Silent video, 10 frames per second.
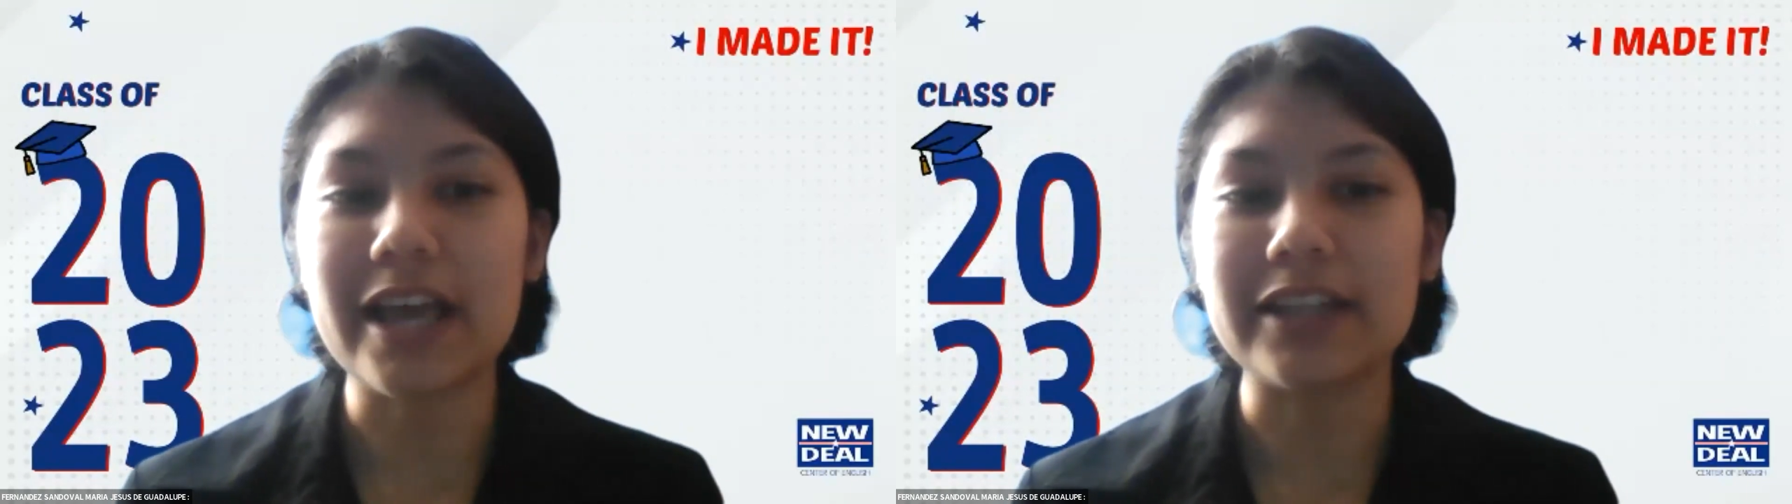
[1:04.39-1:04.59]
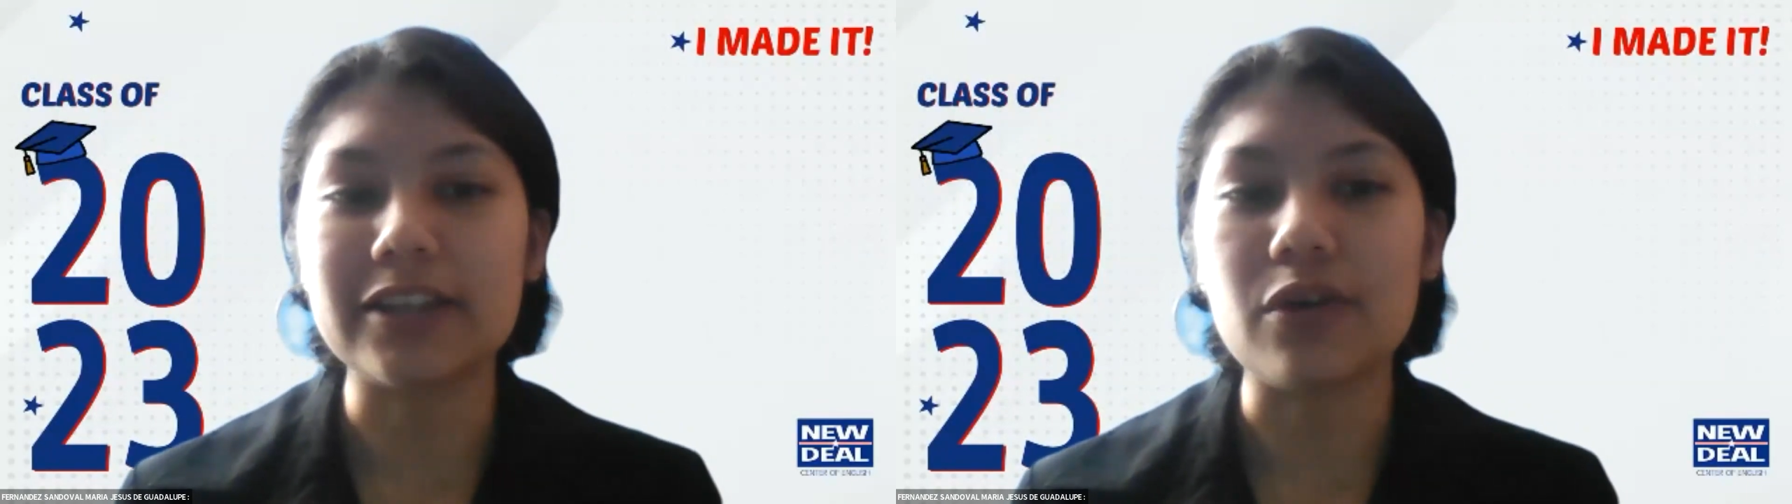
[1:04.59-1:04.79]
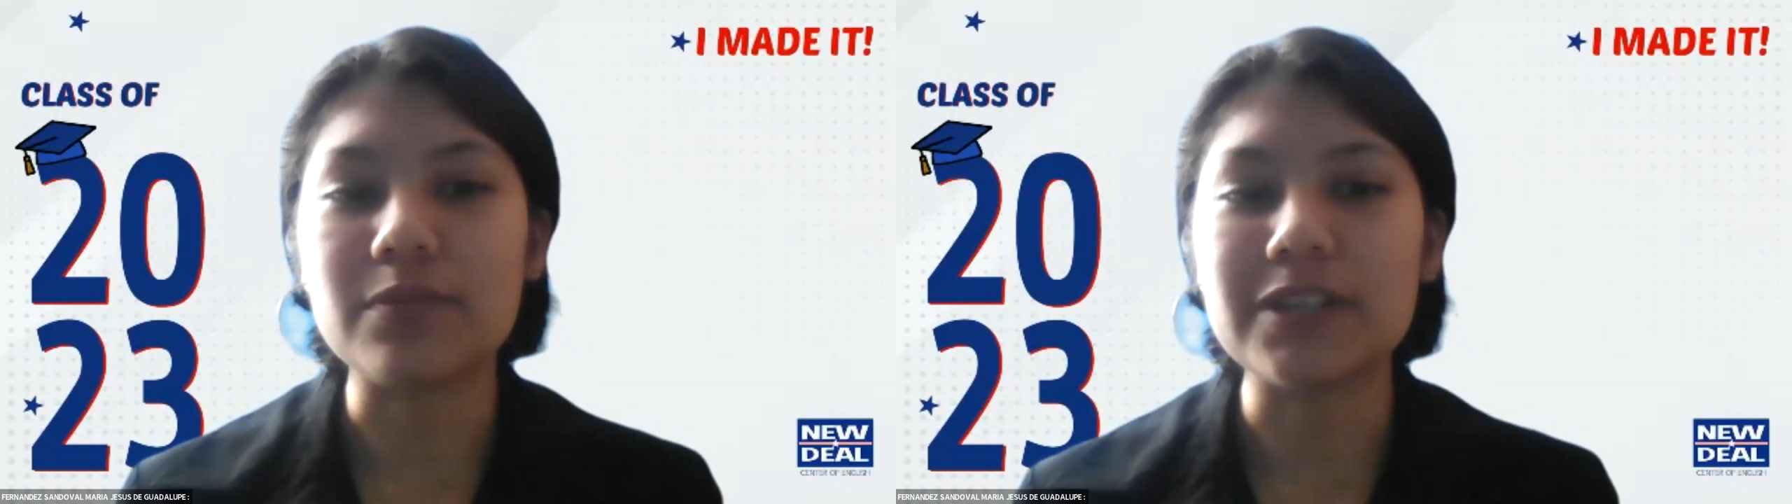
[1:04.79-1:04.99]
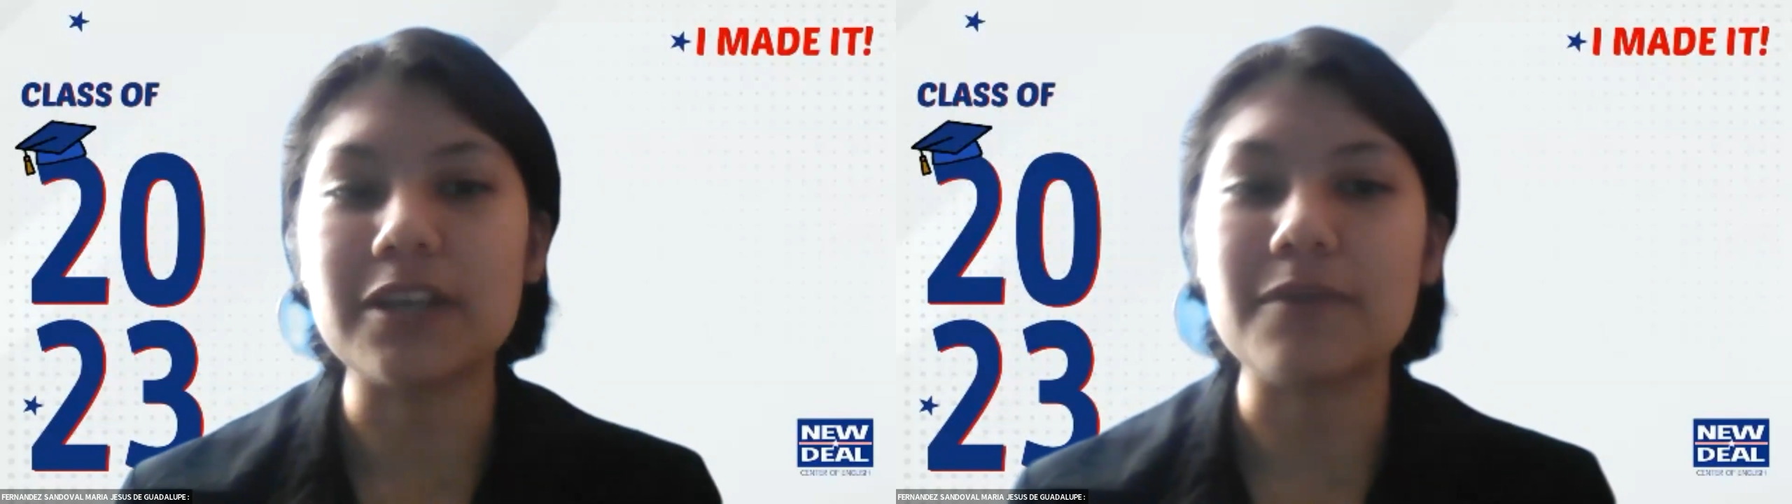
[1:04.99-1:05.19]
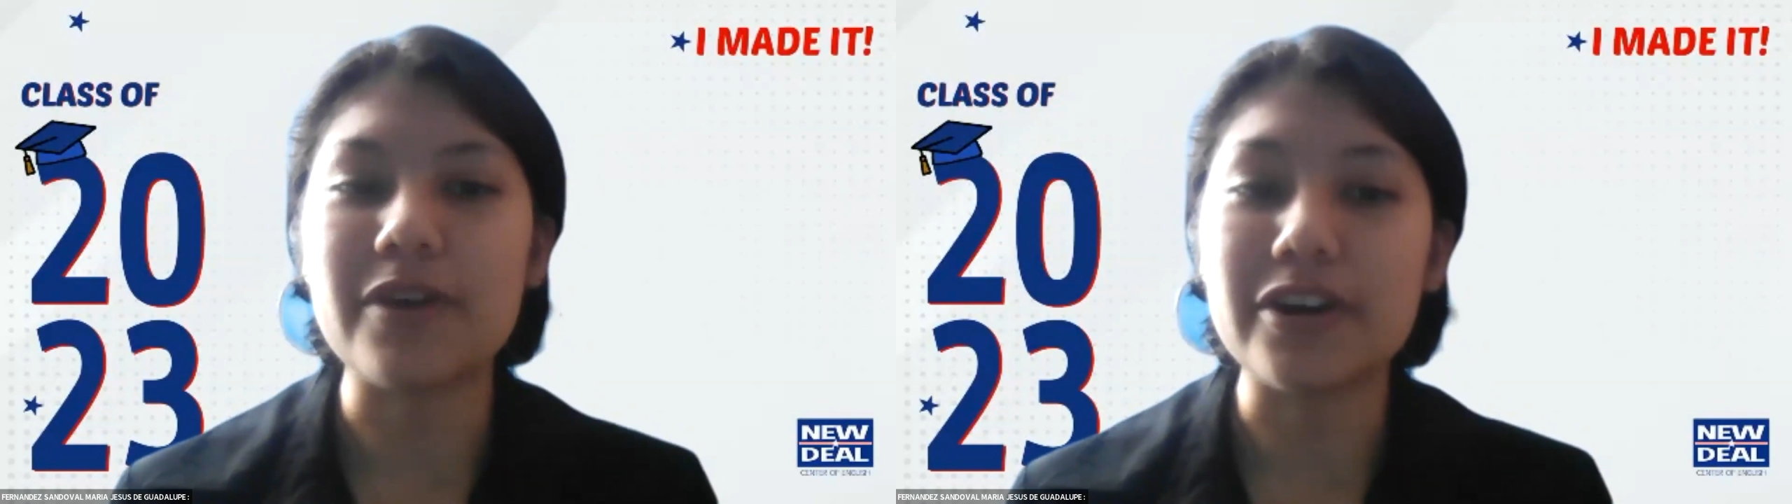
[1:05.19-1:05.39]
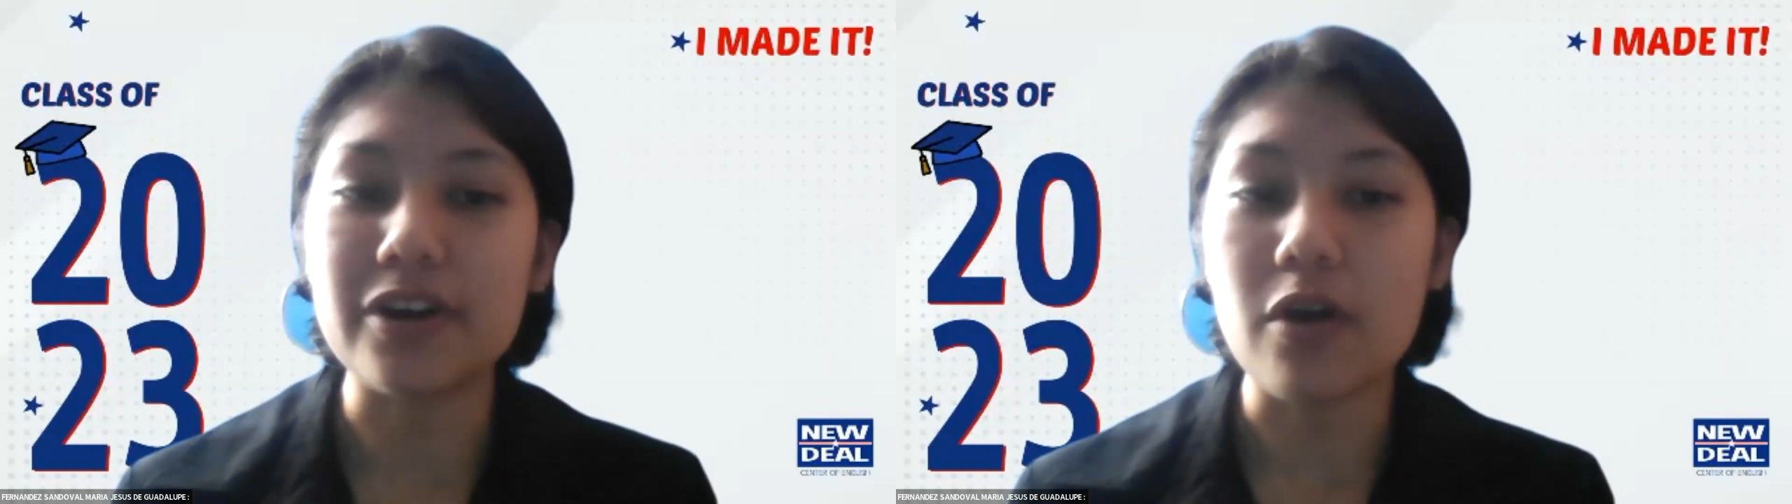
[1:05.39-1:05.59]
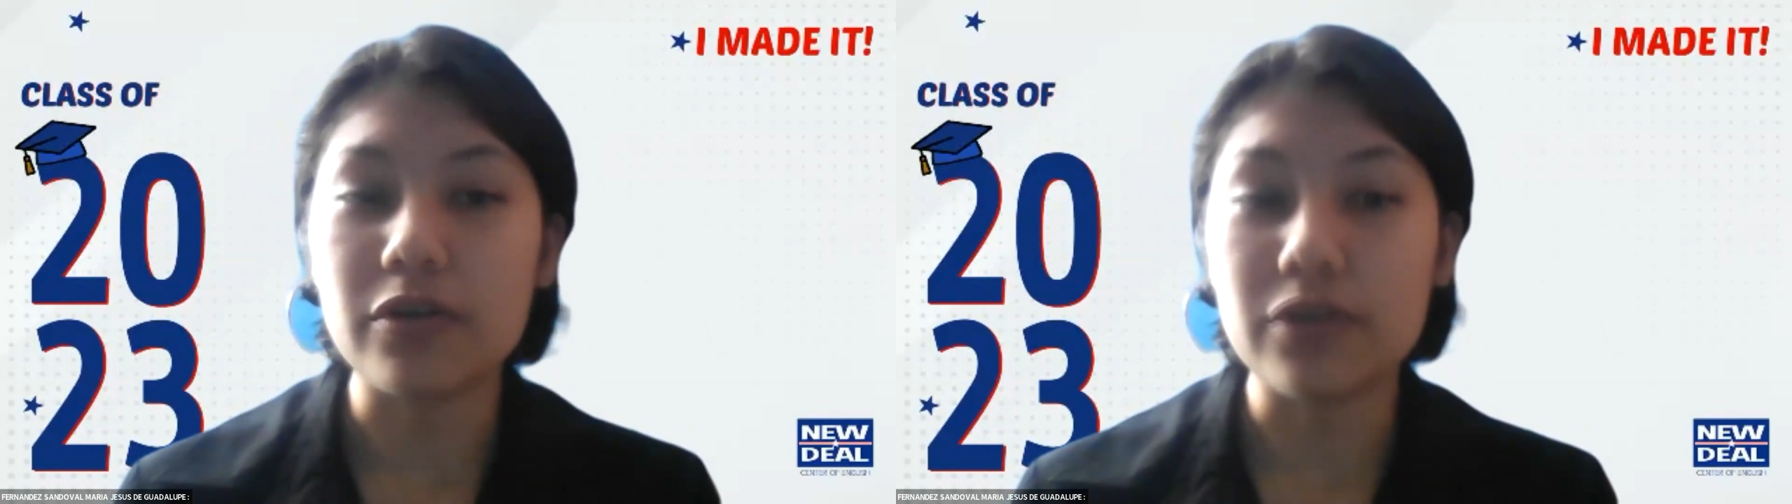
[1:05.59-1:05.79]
and obtain better